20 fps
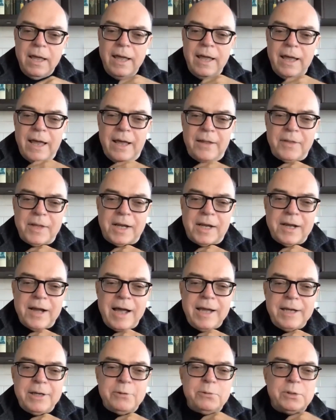And the
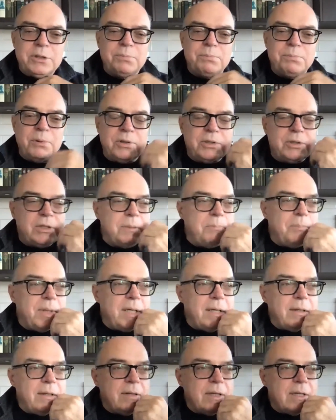guy who was supposed to
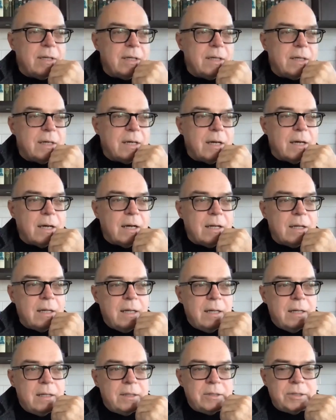be the
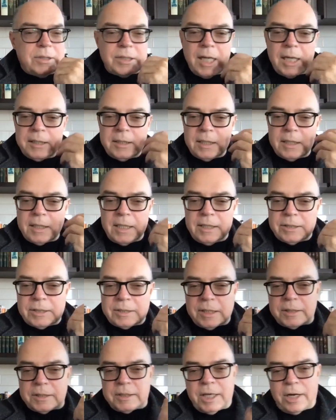
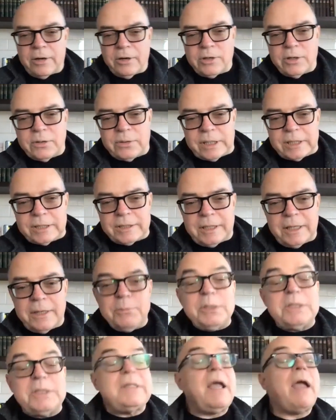Sandinista terrorist, he
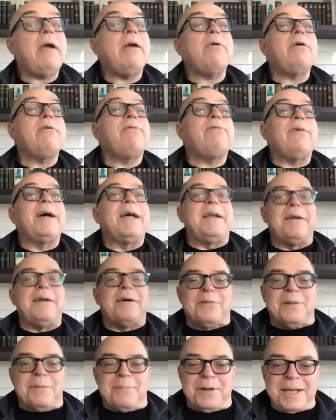was terrified
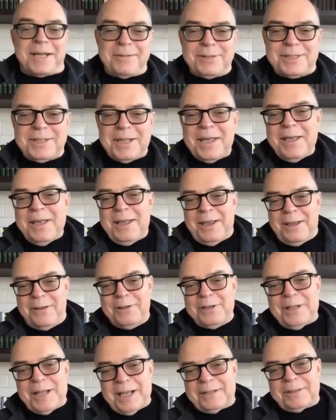of them, and he was
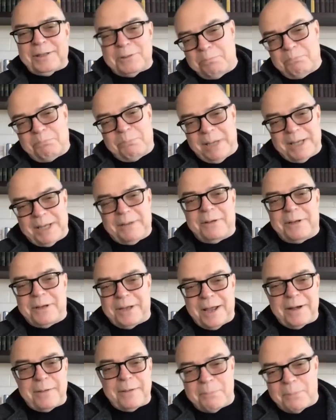like this big
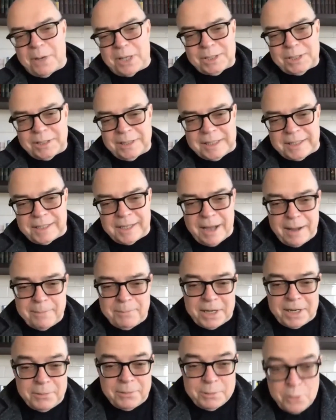kind of muscly guy,
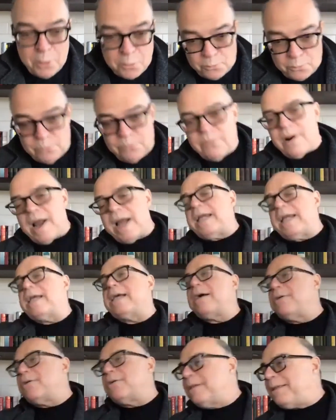but he would go
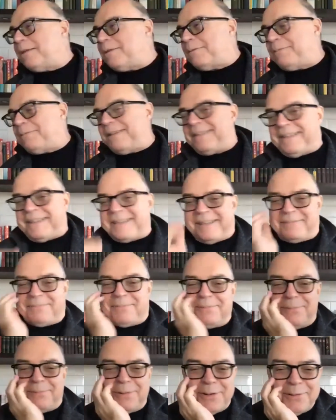running out of the
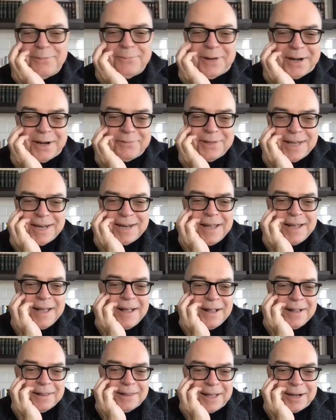room whenever they
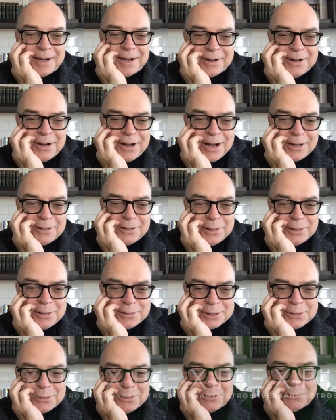let a
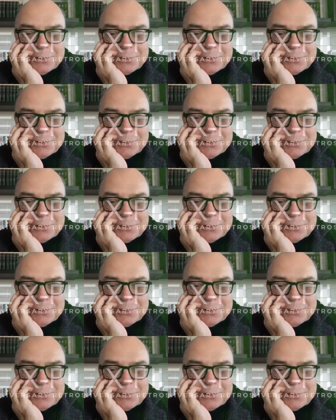cockroach go. It was